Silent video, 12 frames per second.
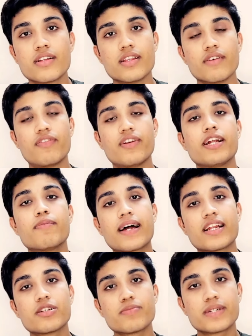the fleet
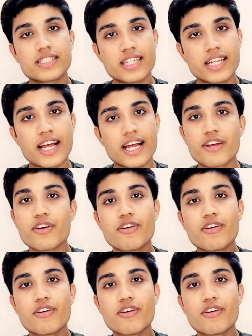management scenario,